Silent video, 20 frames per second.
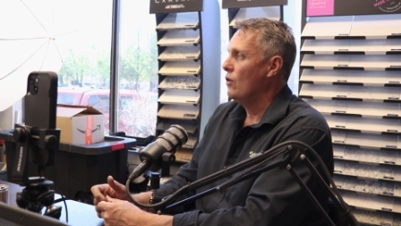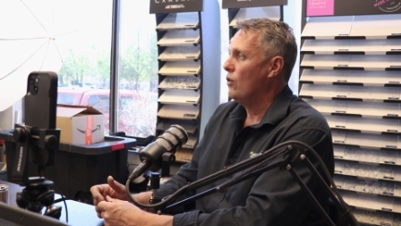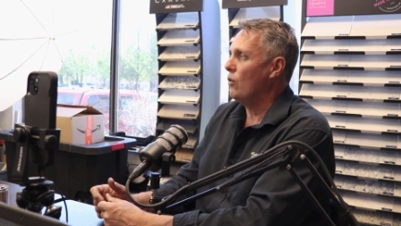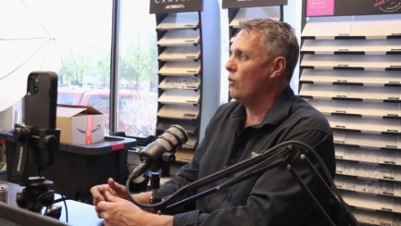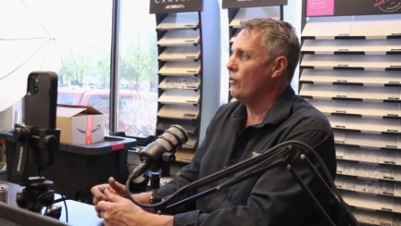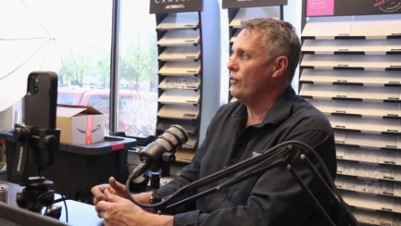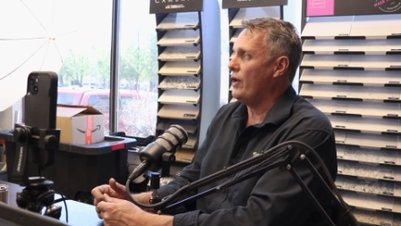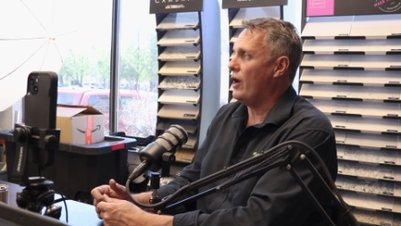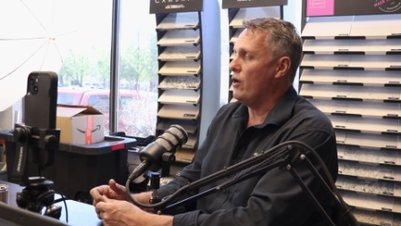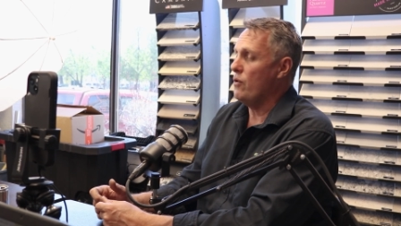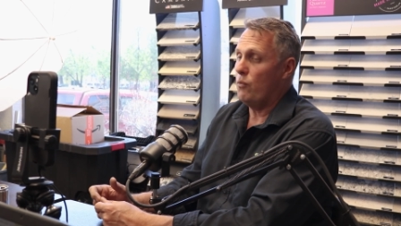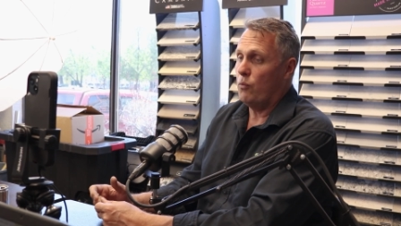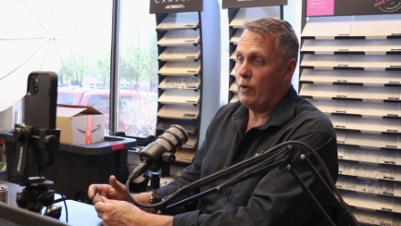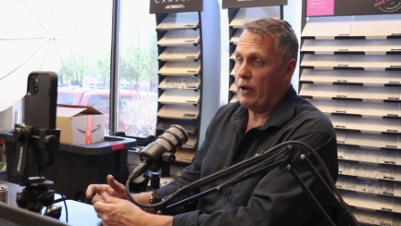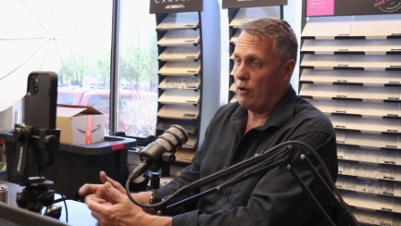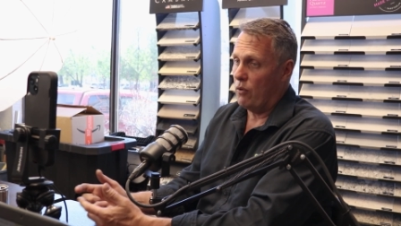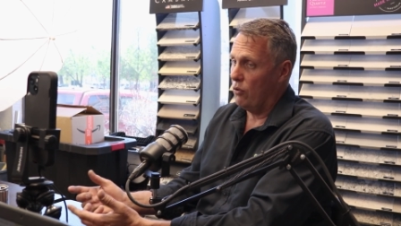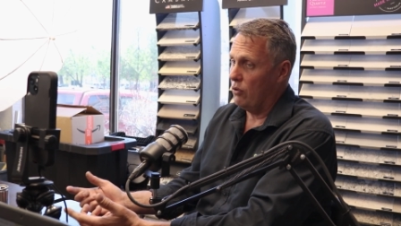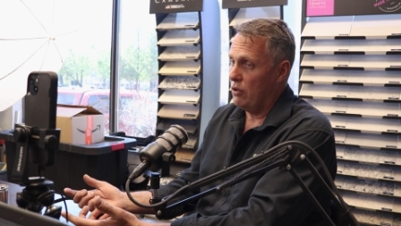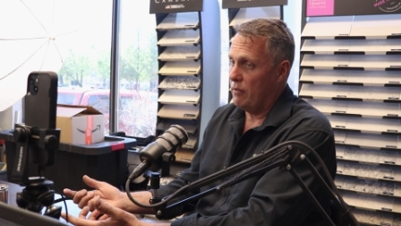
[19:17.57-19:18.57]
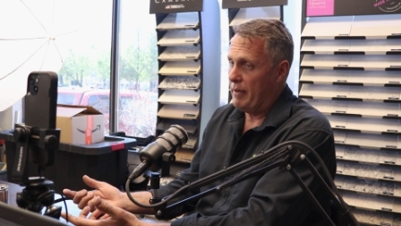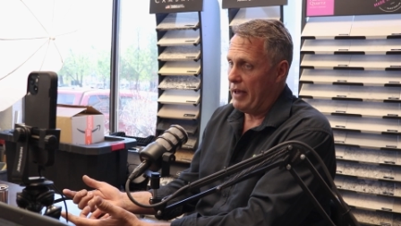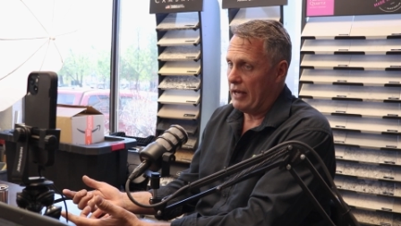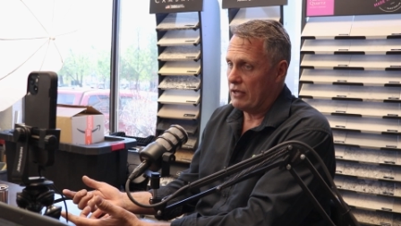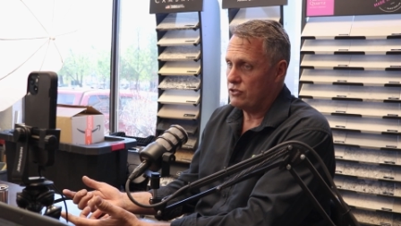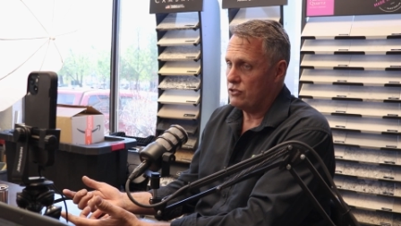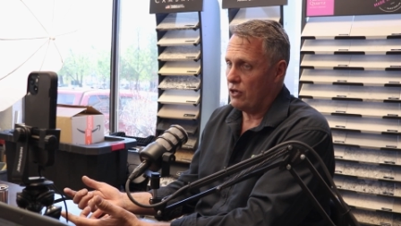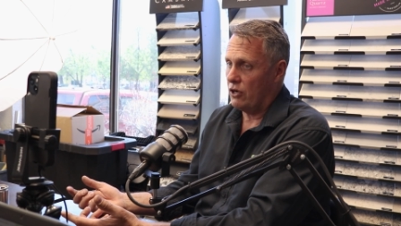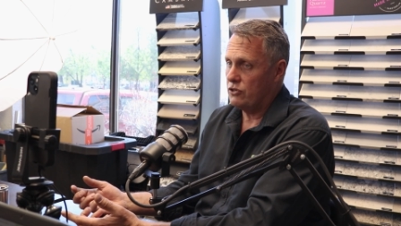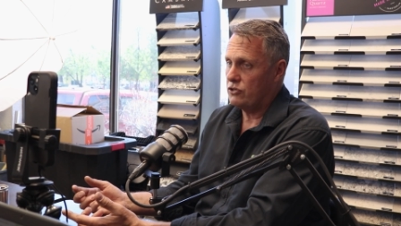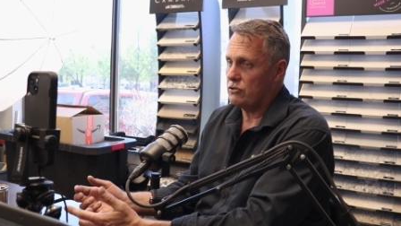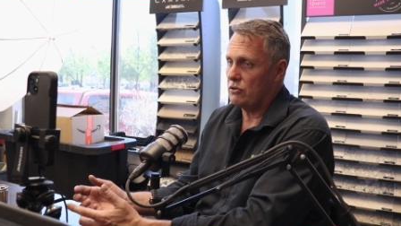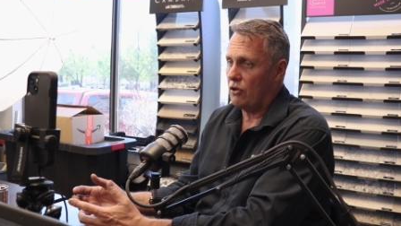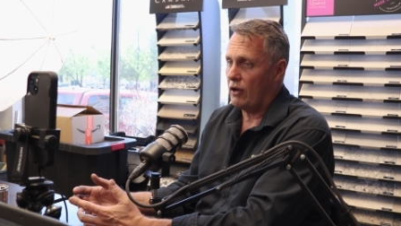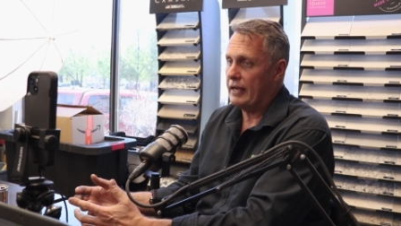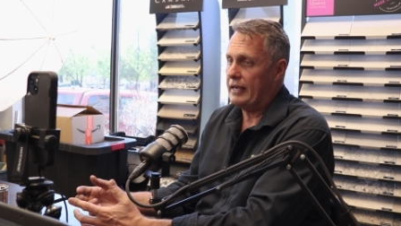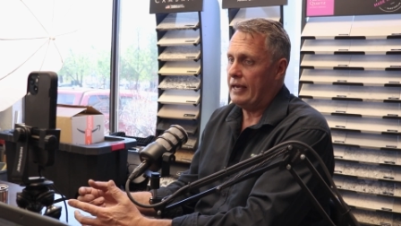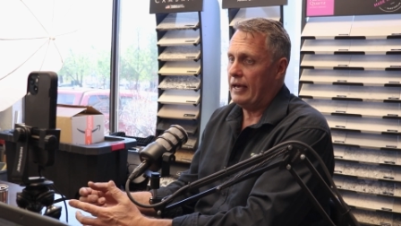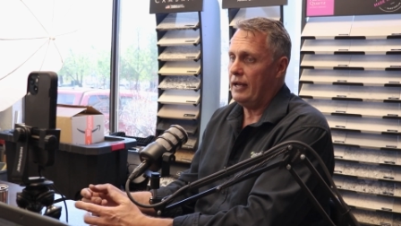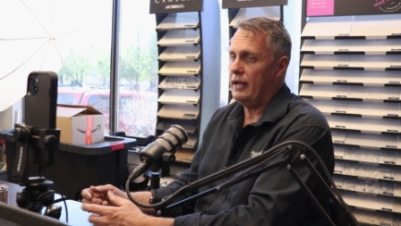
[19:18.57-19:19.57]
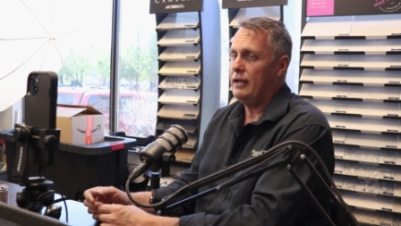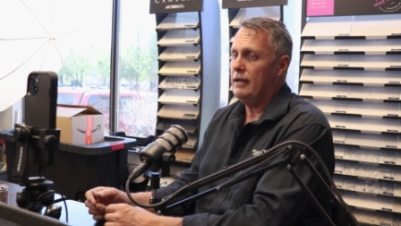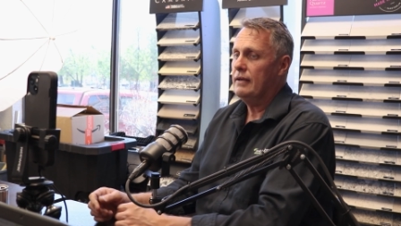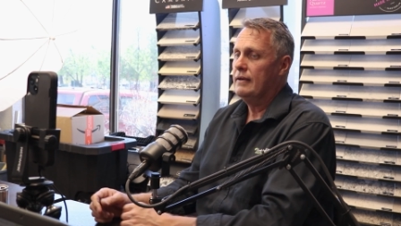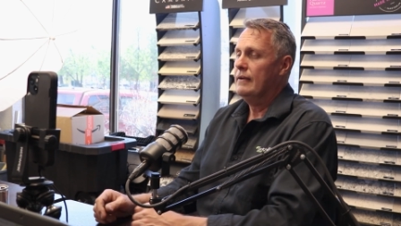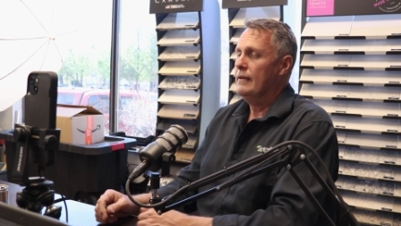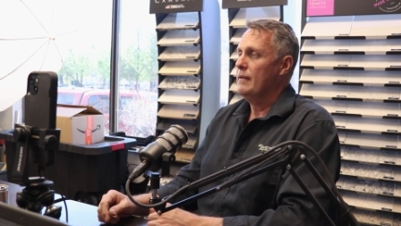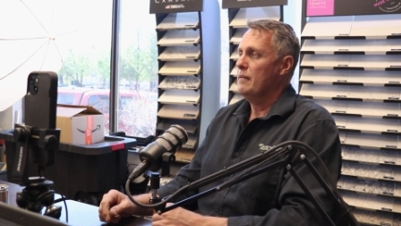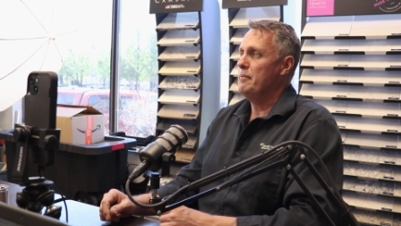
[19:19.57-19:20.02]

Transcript: Although we're all about social, I get it.